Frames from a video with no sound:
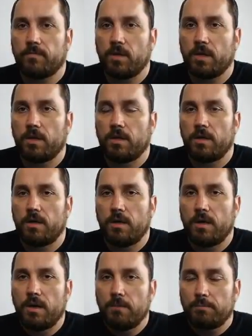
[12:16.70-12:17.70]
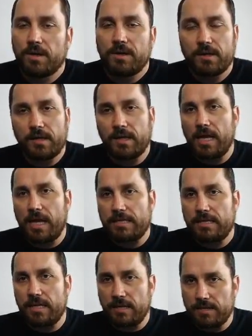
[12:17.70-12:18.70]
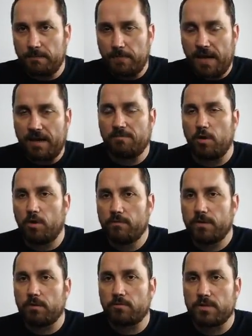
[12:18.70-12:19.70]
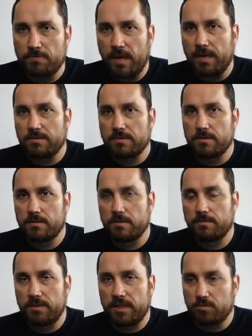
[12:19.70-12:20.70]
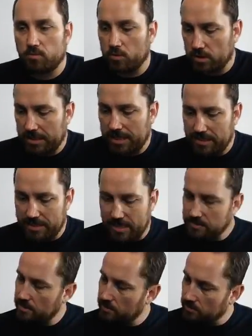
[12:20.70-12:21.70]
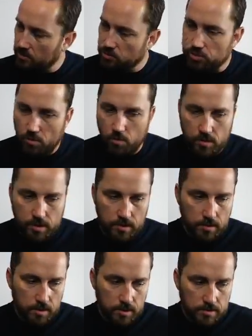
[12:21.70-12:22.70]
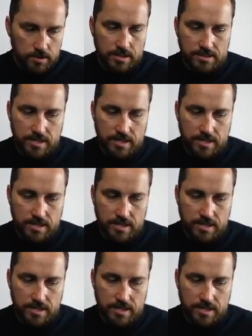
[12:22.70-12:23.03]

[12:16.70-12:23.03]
But it's a Pavlovian response because we're connecting the story to this image.